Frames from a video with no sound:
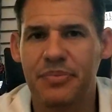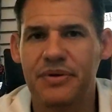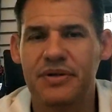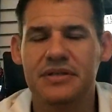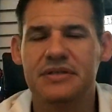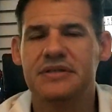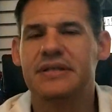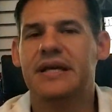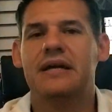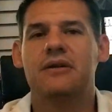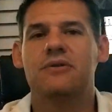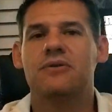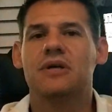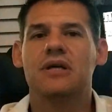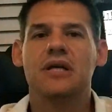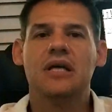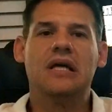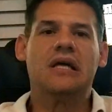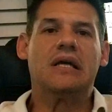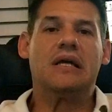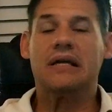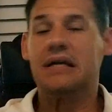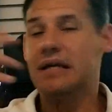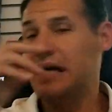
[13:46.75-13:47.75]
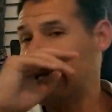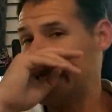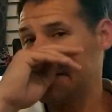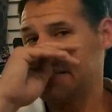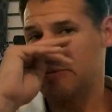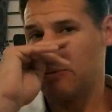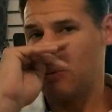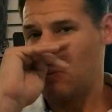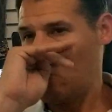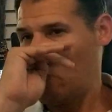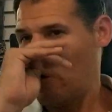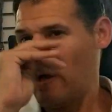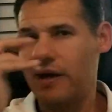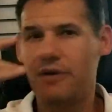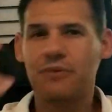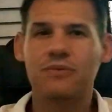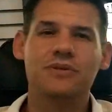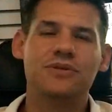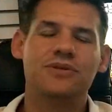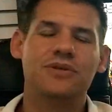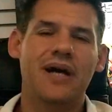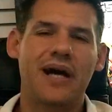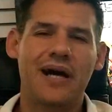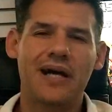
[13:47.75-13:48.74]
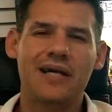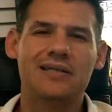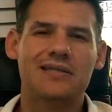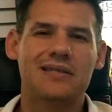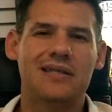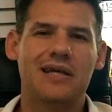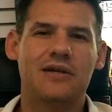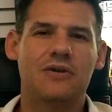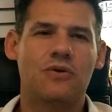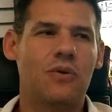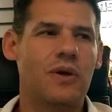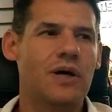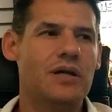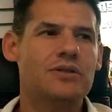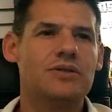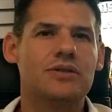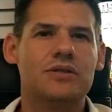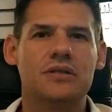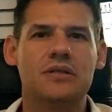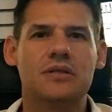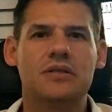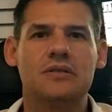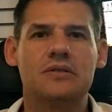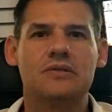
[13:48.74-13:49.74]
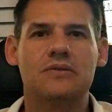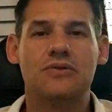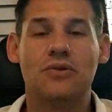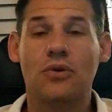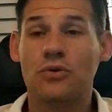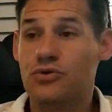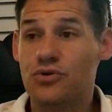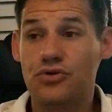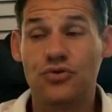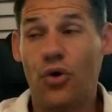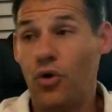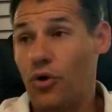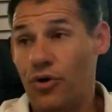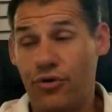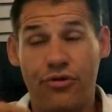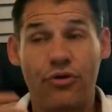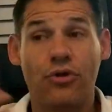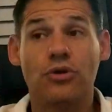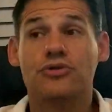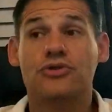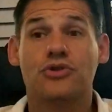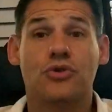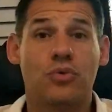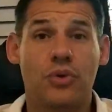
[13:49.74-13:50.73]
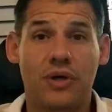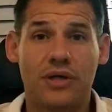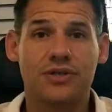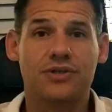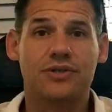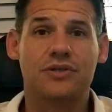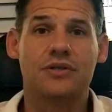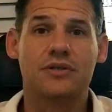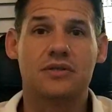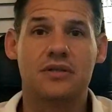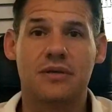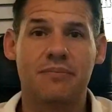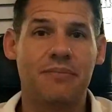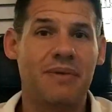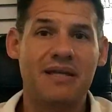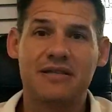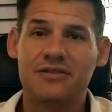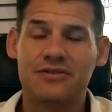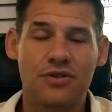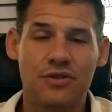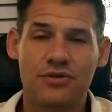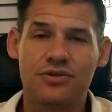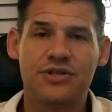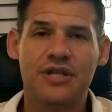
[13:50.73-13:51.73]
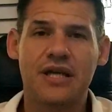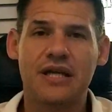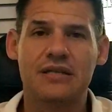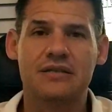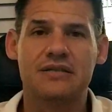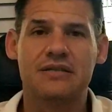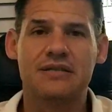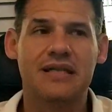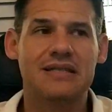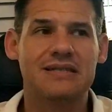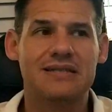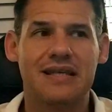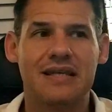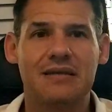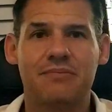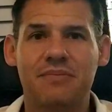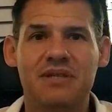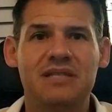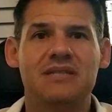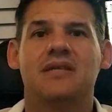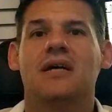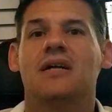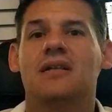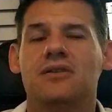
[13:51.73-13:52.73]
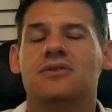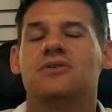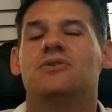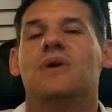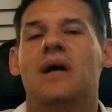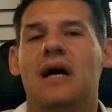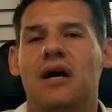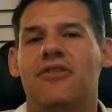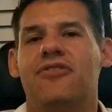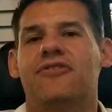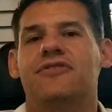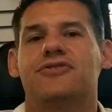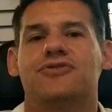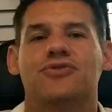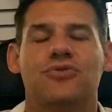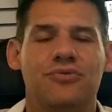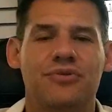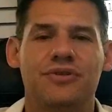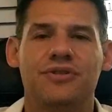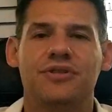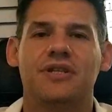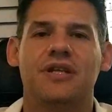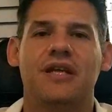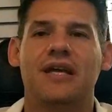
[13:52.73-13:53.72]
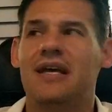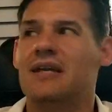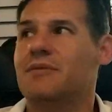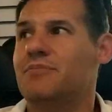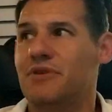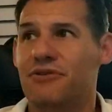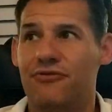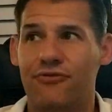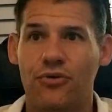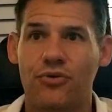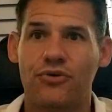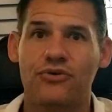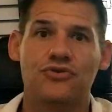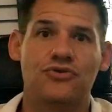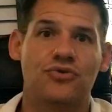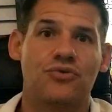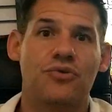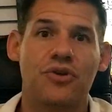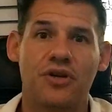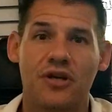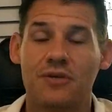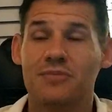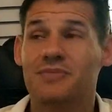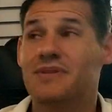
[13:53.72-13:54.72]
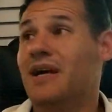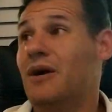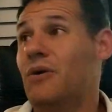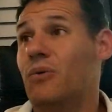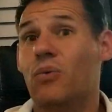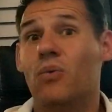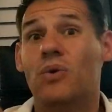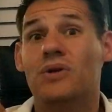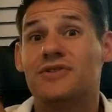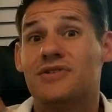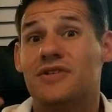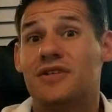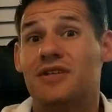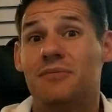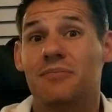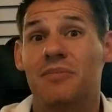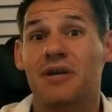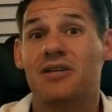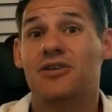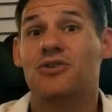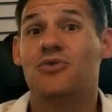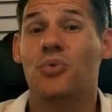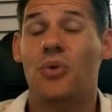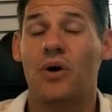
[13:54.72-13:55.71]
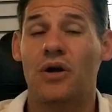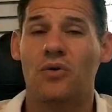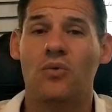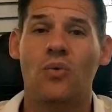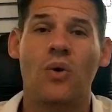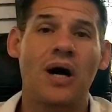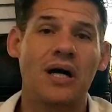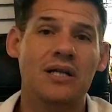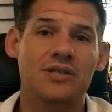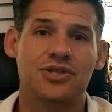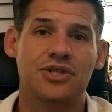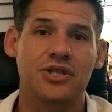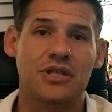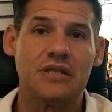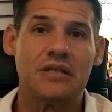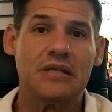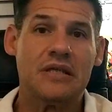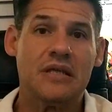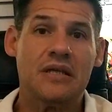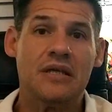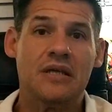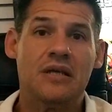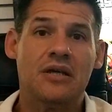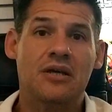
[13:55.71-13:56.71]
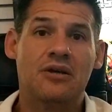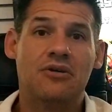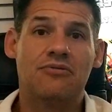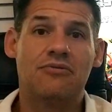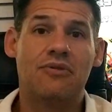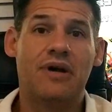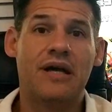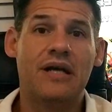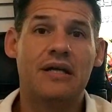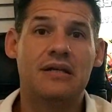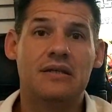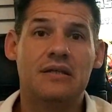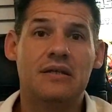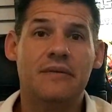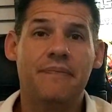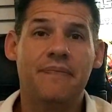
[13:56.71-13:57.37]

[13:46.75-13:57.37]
Is that going? Guys, why would you ask that question? Those questions. It makes no sense. That's like me telling you how the story's gonna end before the story comes out. What's gonna make you want to watch it, right?